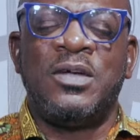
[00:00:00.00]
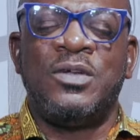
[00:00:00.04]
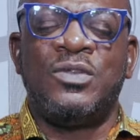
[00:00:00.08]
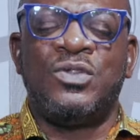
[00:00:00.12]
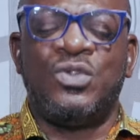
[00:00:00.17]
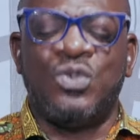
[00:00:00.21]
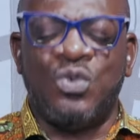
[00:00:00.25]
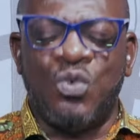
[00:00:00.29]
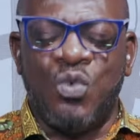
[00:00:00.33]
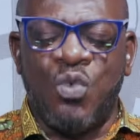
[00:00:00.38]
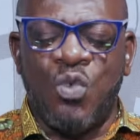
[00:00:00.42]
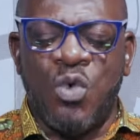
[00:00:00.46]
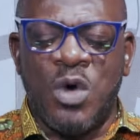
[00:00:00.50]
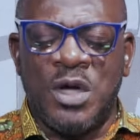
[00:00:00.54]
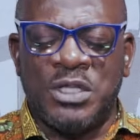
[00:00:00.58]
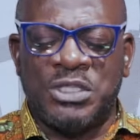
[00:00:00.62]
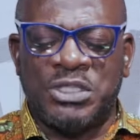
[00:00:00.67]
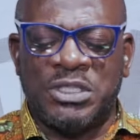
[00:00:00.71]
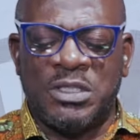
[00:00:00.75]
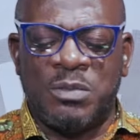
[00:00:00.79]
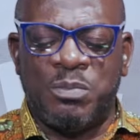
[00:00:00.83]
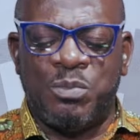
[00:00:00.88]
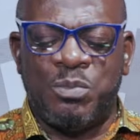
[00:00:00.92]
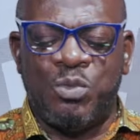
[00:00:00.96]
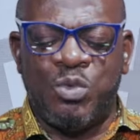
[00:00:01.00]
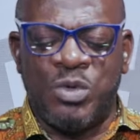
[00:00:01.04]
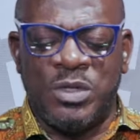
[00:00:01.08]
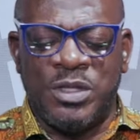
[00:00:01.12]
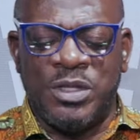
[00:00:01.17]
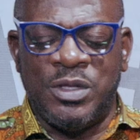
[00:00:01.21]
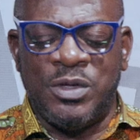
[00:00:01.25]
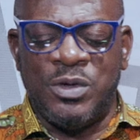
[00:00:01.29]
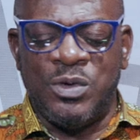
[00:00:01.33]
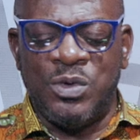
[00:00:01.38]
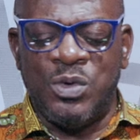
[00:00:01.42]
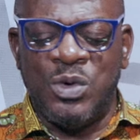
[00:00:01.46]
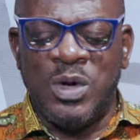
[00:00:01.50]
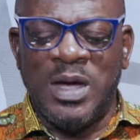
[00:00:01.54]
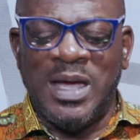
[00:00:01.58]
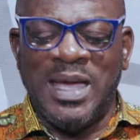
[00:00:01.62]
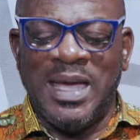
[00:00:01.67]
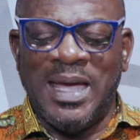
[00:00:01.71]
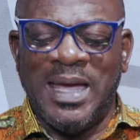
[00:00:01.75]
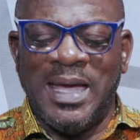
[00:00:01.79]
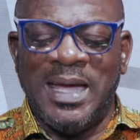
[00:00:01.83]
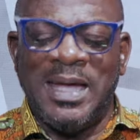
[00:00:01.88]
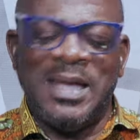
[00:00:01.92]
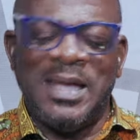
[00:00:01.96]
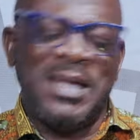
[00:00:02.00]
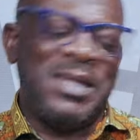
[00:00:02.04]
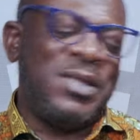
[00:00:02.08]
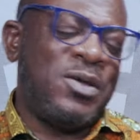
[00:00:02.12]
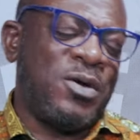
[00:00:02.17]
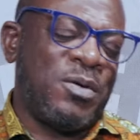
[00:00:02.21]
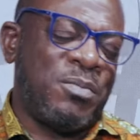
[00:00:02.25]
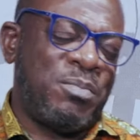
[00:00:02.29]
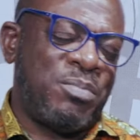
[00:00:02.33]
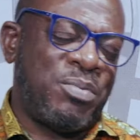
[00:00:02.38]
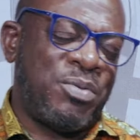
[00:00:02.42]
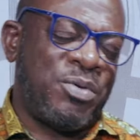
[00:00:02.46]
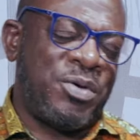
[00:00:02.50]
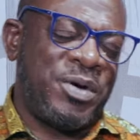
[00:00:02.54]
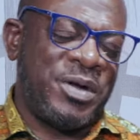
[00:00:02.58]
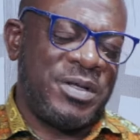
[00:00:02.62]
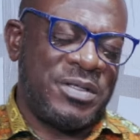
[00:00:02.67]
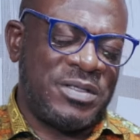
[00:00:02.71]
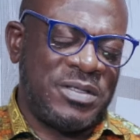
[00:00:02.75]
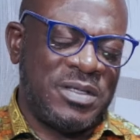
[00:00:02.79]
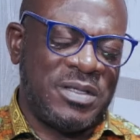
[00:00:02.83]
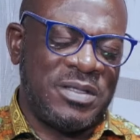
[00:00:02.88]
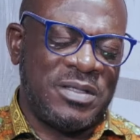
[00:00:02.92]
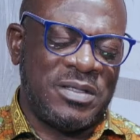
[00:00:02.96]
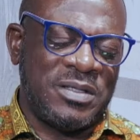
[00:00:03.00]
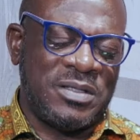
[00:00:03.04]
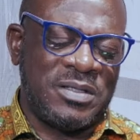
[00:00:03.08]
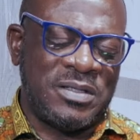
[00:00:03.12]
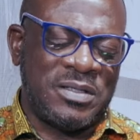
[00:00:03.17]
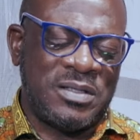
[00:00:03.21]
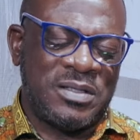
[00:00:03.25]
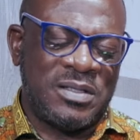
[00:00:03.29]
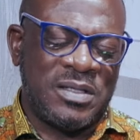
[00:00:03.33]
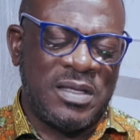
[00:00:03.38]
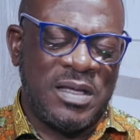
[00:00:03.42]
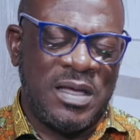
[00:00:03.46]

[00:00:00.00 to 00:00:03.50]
to worship with you in your presence.